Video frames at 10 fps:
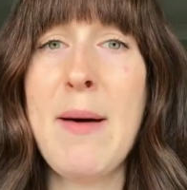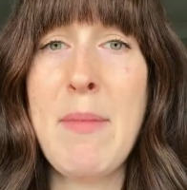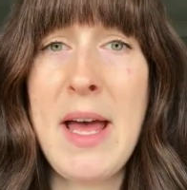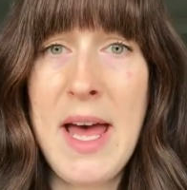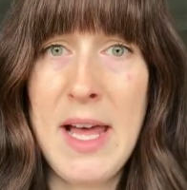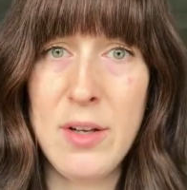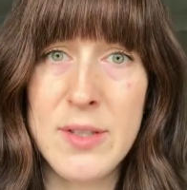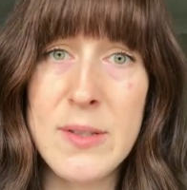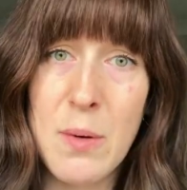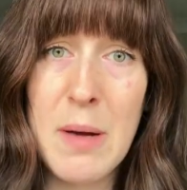and my hair
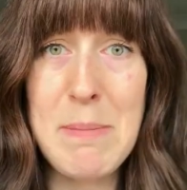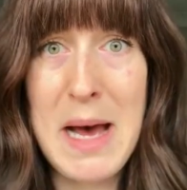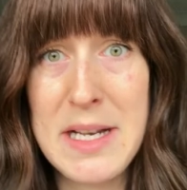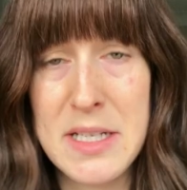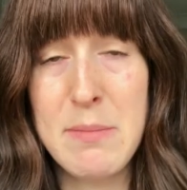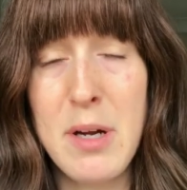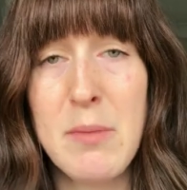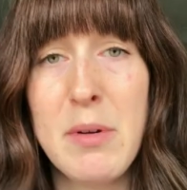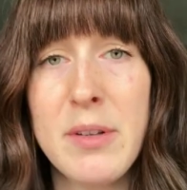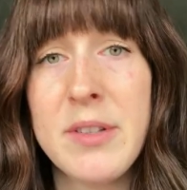loss is quite bad at the
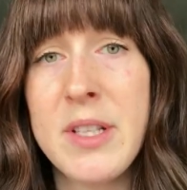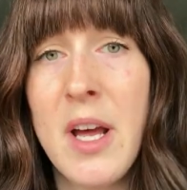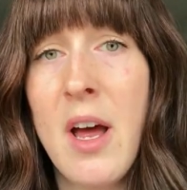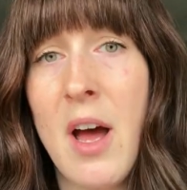moment,